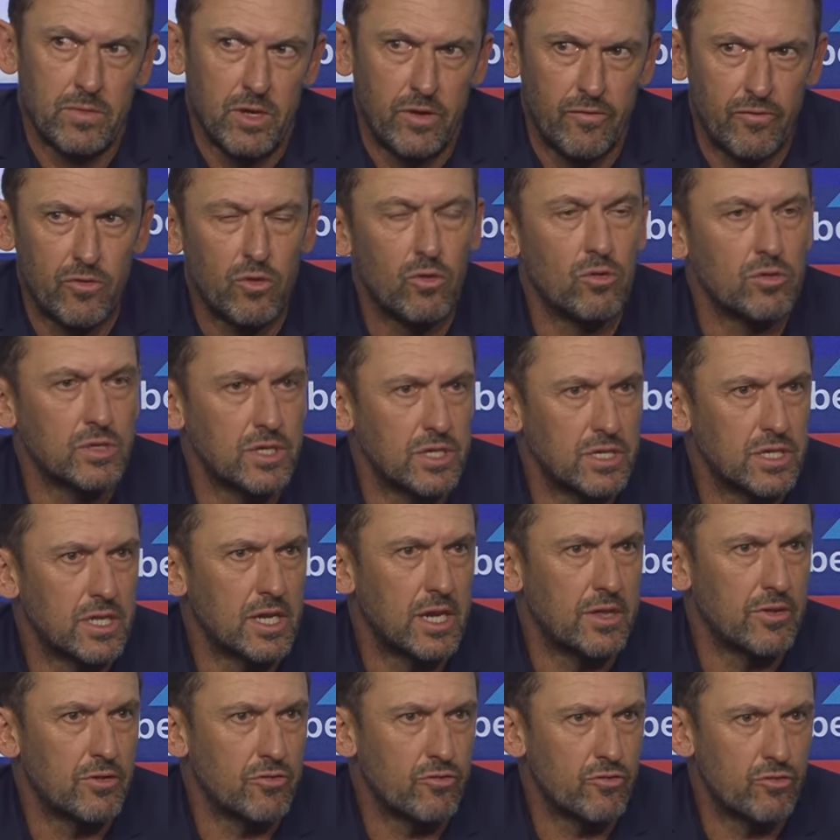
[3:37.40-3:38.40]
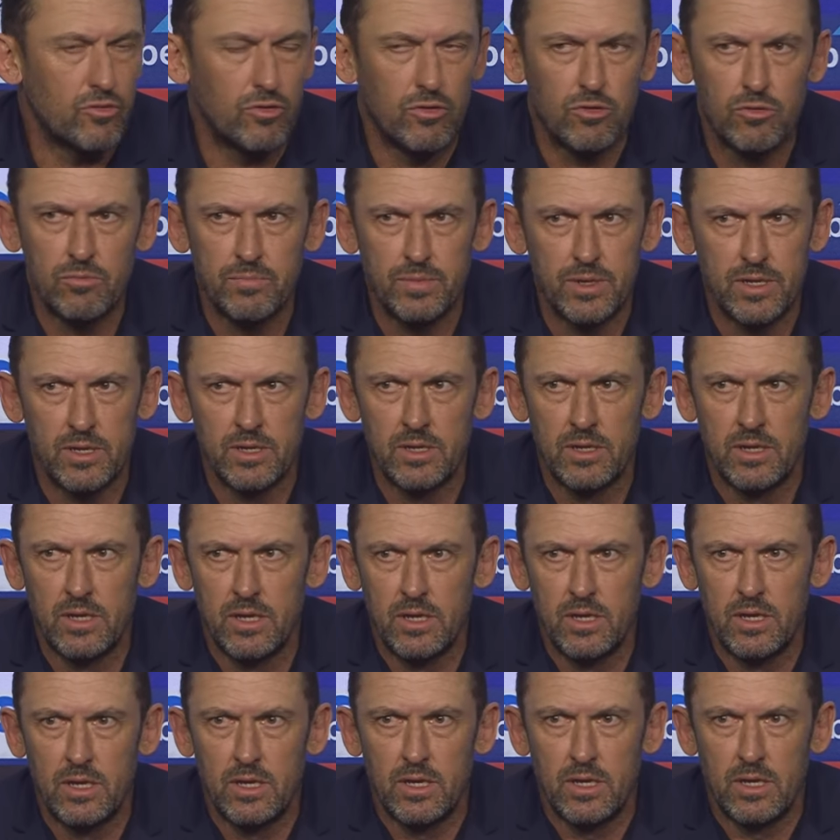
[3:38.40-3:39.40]
of course it's another draw, but,
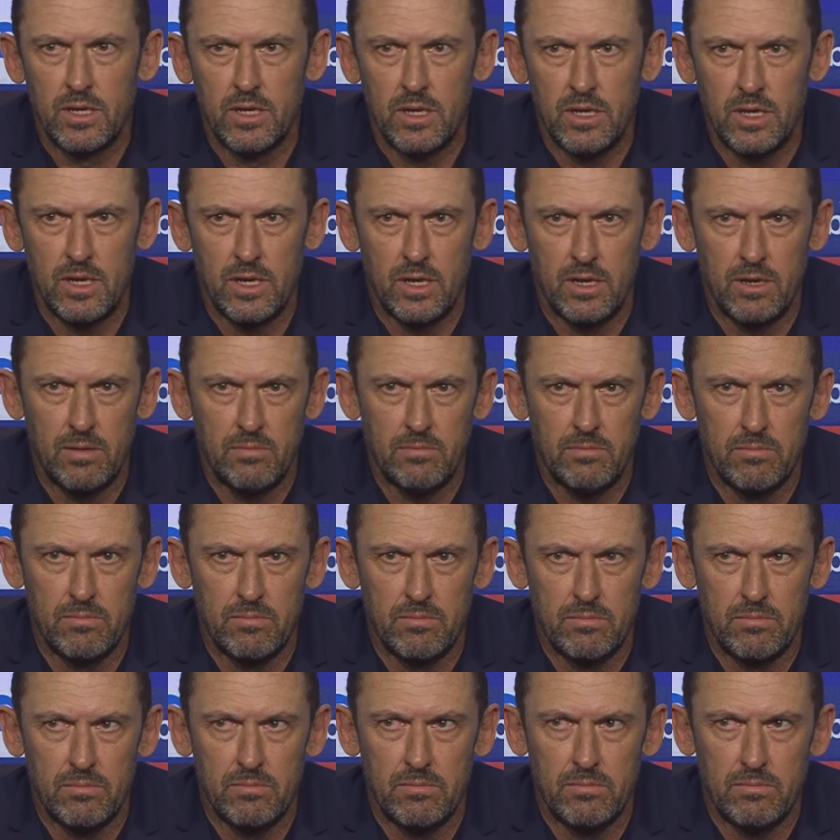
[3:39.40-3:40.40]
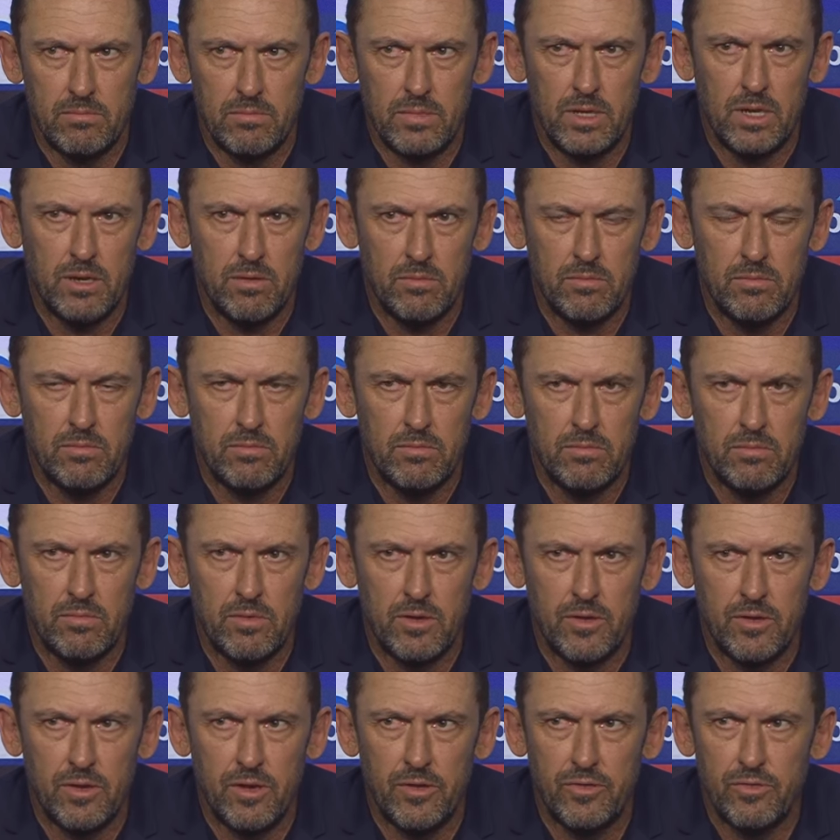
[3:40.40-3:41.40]
you know,
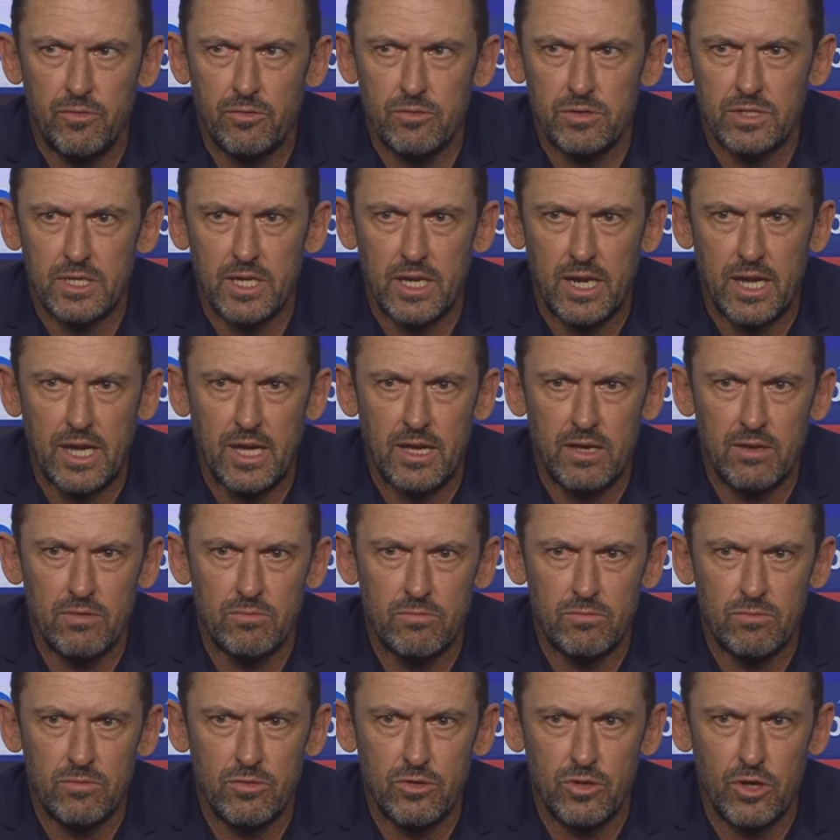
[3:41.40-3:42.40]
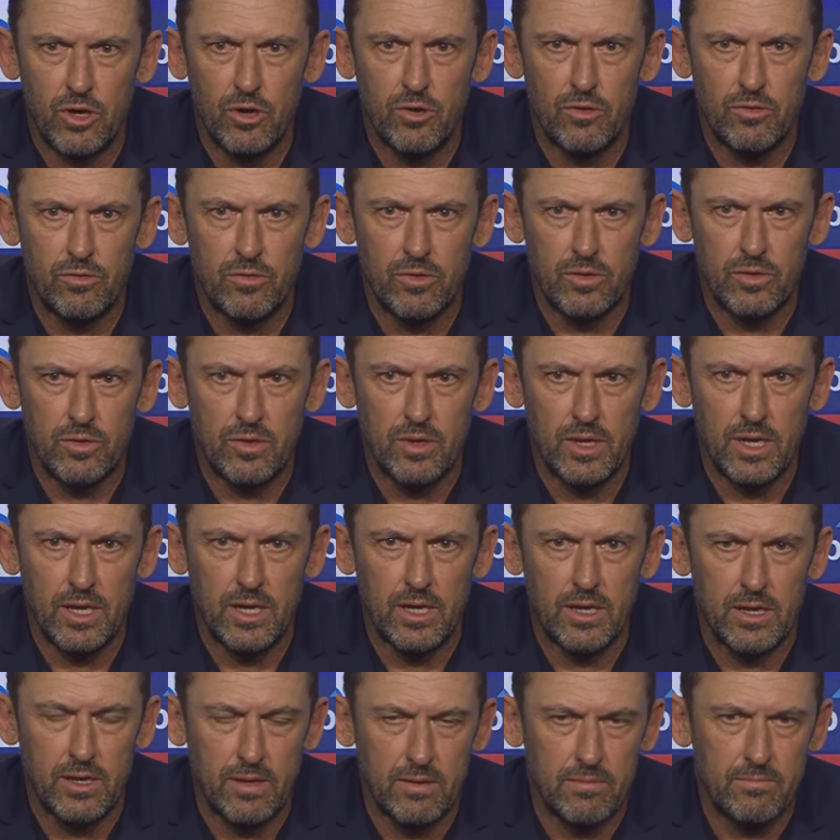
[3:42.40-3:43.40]
I thought today showed
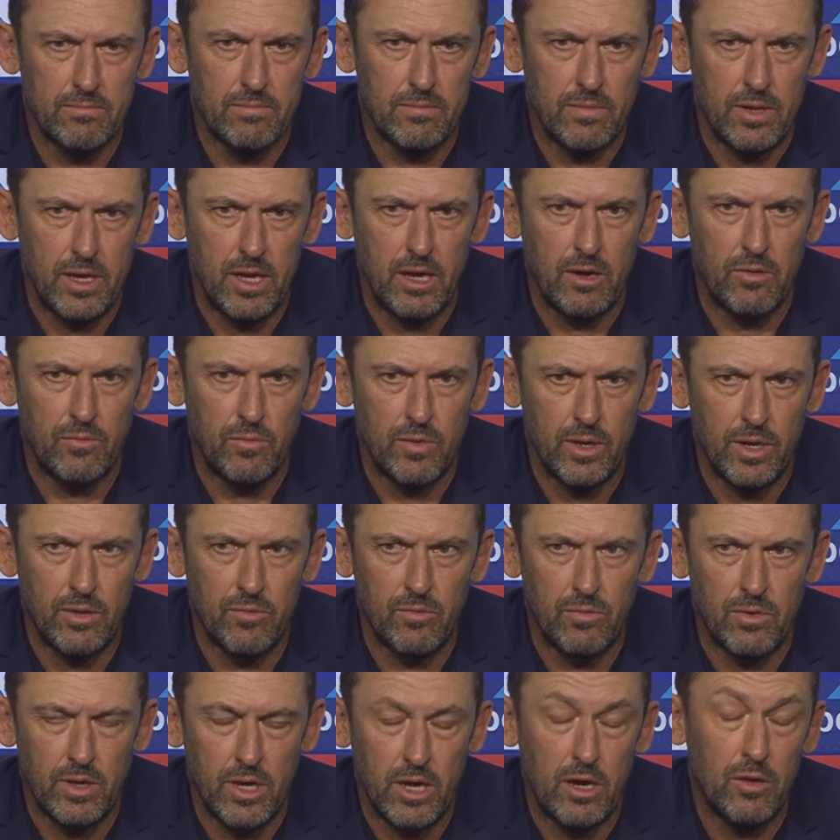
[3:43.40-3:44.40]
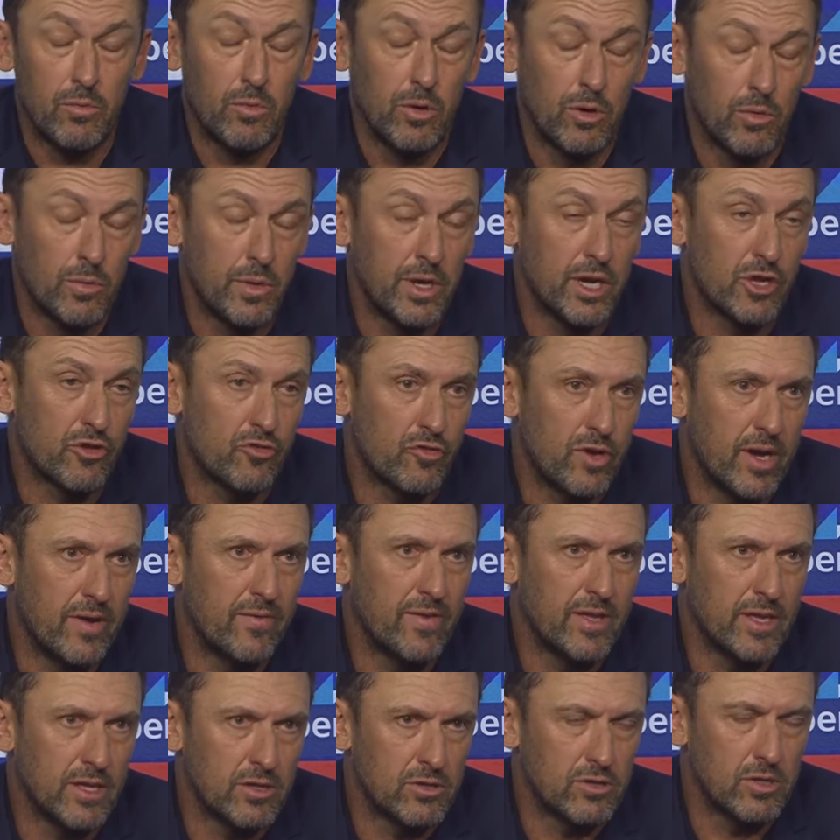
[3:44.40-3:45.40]
how well we are
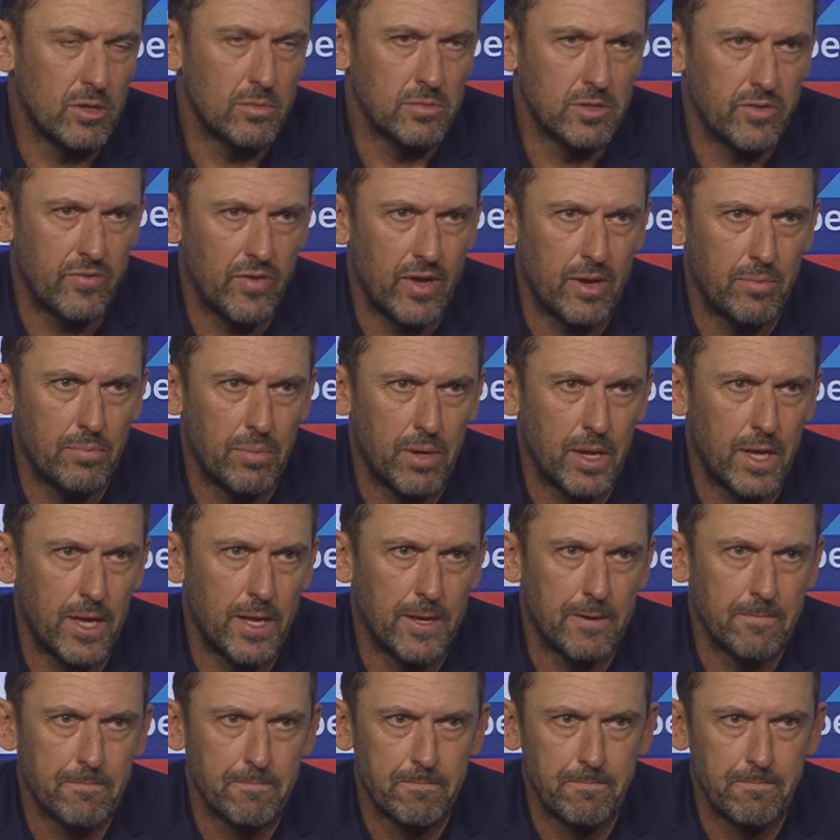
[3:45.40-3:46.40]
travelling in terms of our play.